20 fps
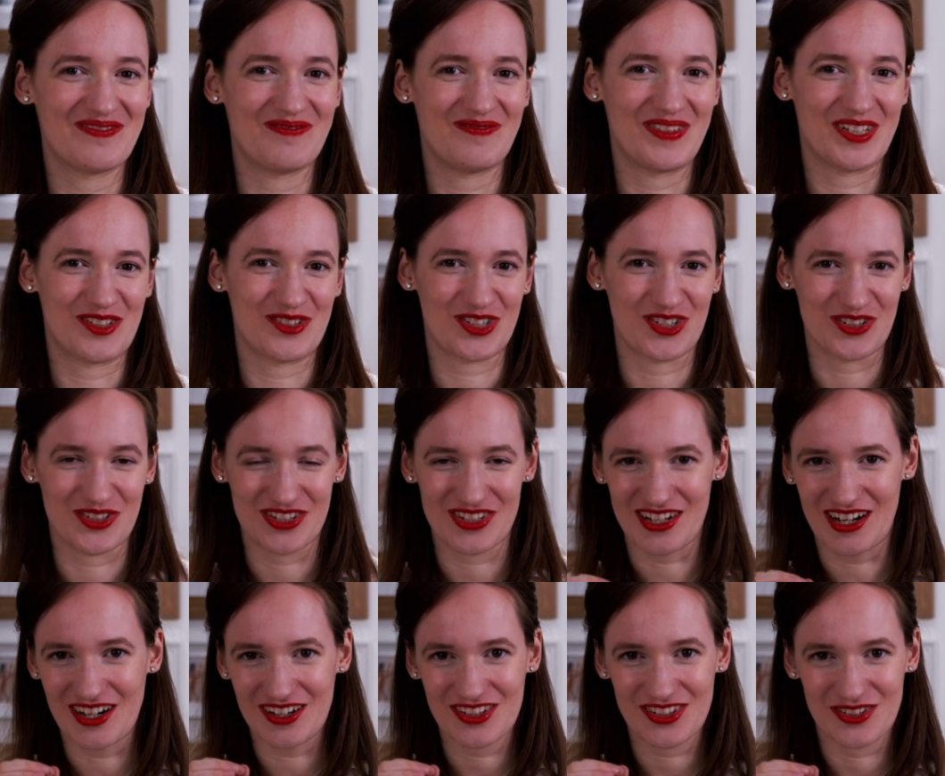because you
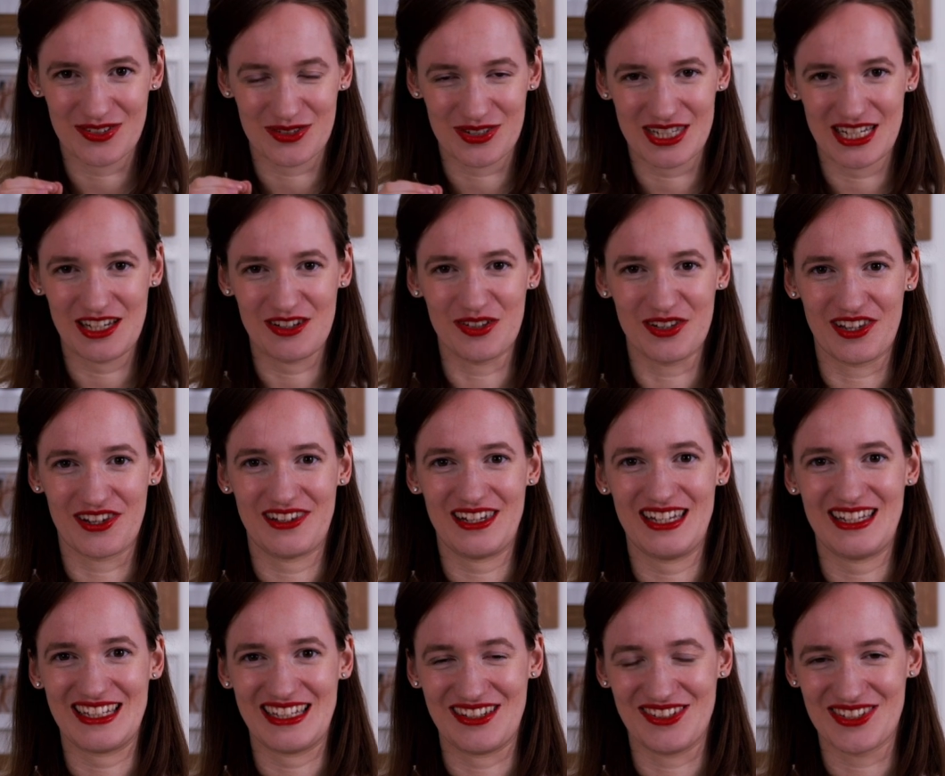start to see all the
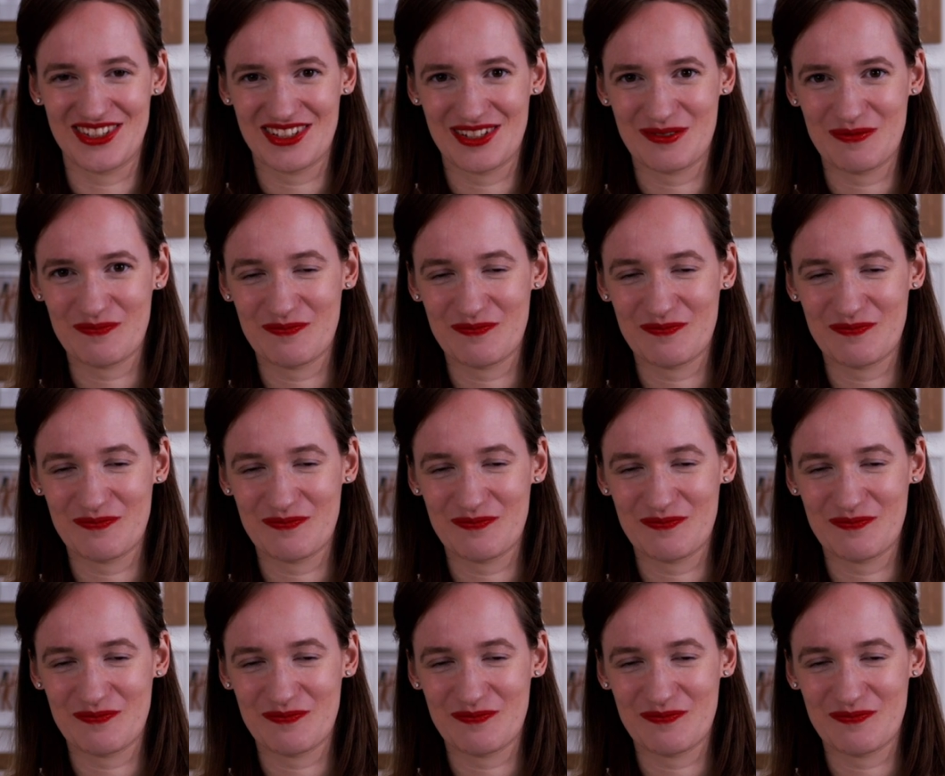details.